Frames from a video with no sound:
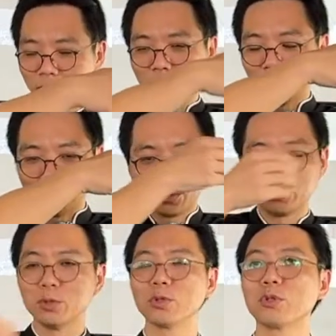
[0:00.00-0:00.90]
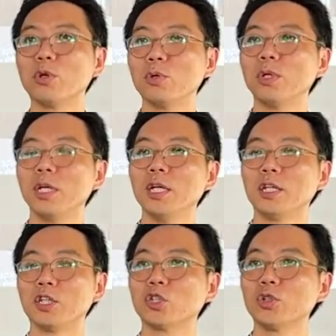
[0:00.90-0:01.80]
Someone who throw
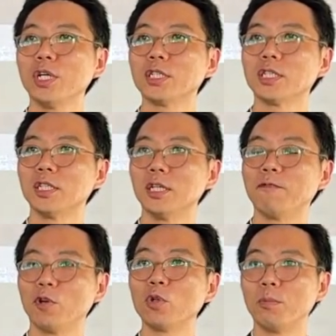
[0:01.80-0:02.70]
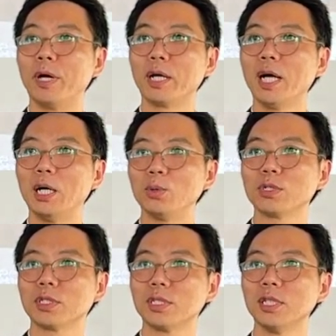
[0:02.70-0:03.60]
their trash in front of my
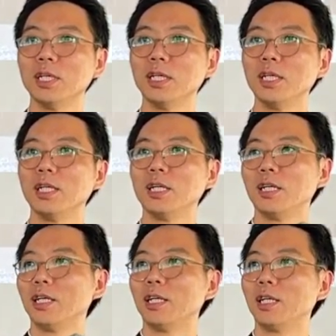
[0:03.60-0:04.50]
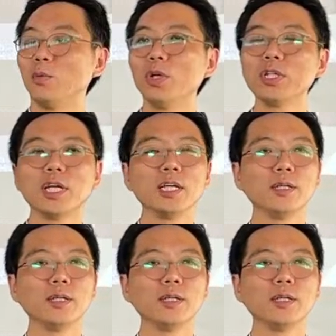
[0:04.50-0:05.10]
house. Yeah, one day,